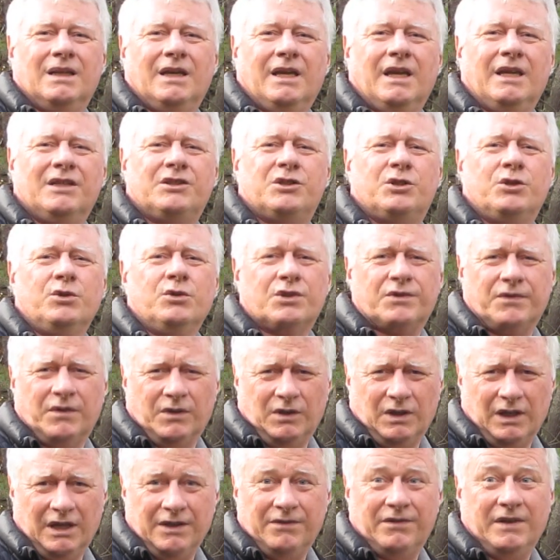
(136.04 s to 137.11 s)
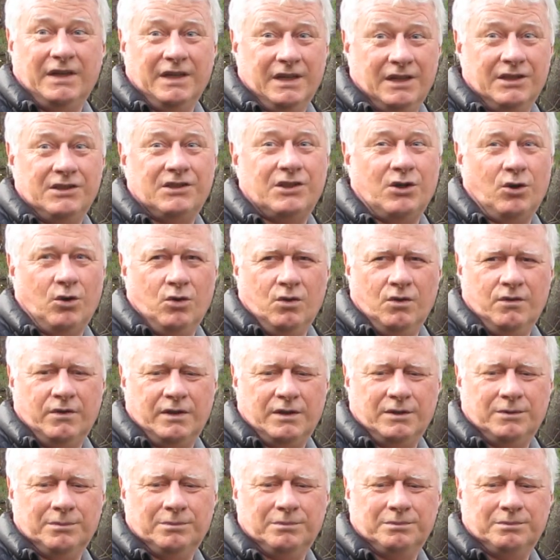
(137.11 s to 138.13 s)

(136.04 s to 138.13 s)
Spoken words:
its useful life is over.